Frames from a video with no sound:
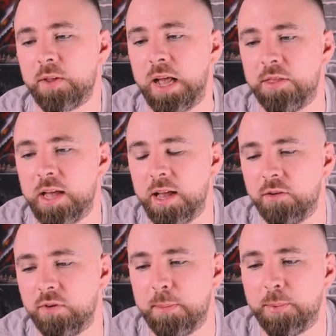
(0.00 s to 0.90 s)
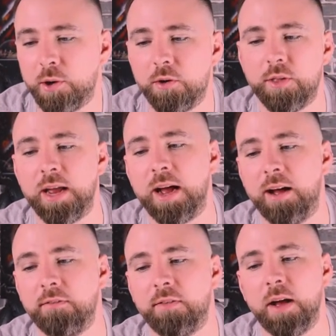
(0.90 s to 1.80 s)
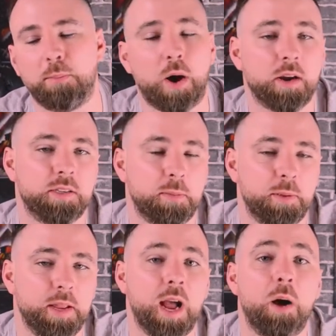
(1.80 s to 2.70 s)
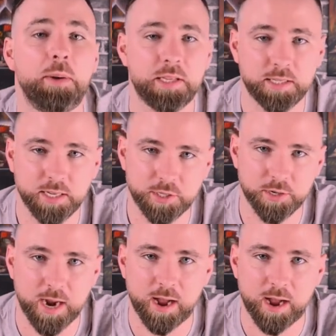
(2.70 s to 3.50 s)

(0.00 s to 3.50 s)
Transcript: And then right below, they have approximately how many seeds you